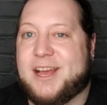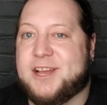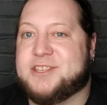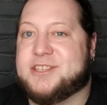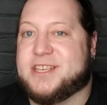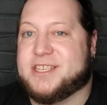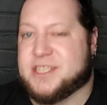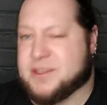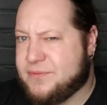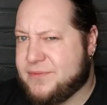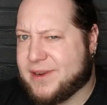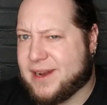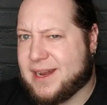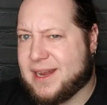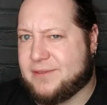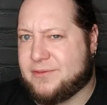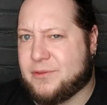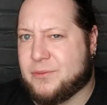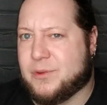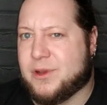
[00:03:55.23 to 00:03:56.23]
so that's something
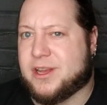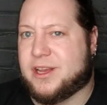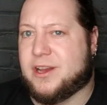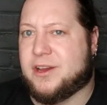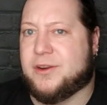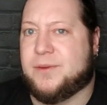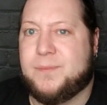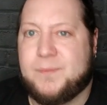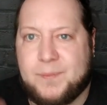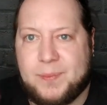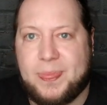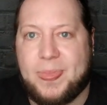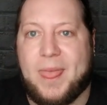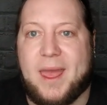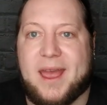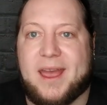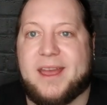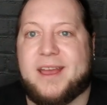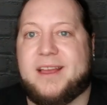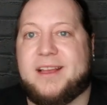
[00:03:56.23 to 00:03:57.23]
I'll have to work on
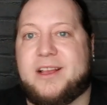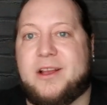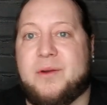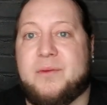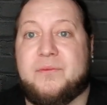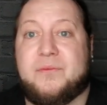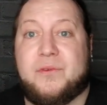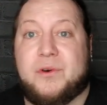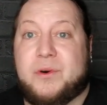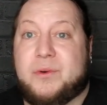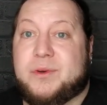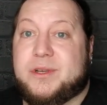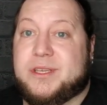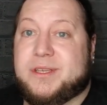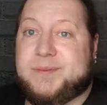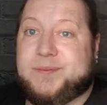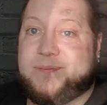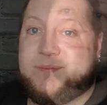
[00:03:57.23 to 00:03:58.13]
going forward.